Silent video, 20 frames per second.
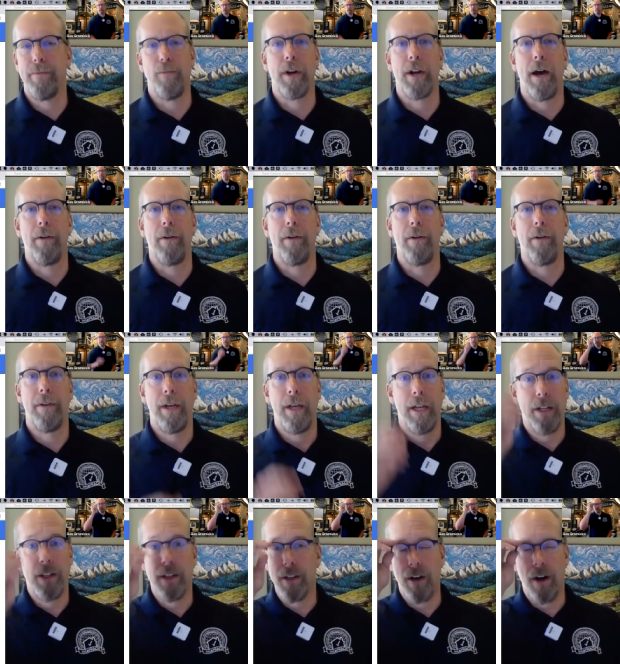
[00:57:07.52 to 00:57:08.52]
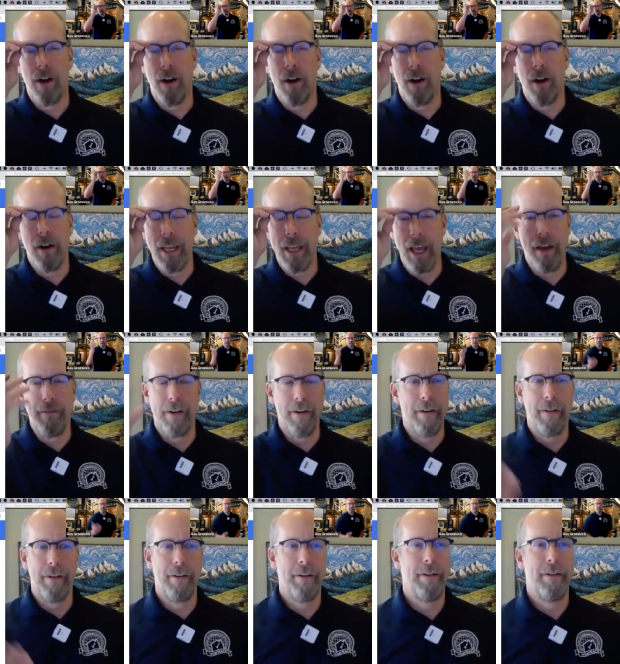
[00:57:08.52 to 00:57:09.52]
out. Hardly ever.
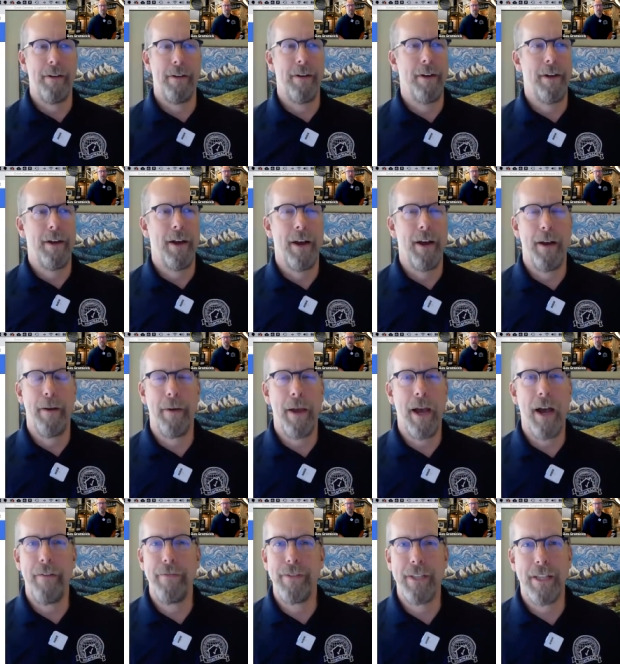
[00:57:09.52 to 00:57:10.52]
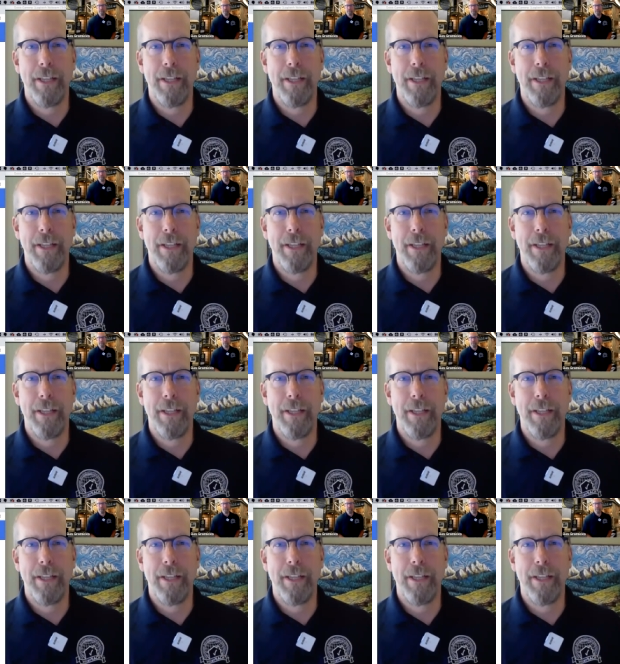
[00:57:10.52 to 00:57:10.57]
I mean, I've said